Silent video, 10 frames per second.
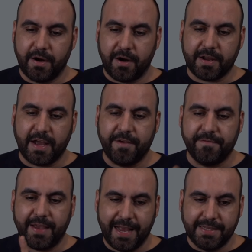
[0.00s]
archive,
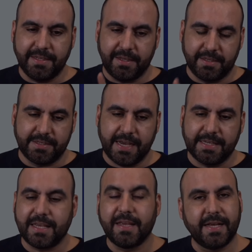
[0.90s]
and delete the
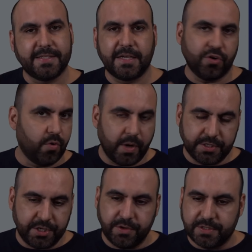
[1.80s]
task in case I don't want
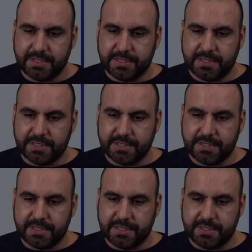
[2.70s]
to use this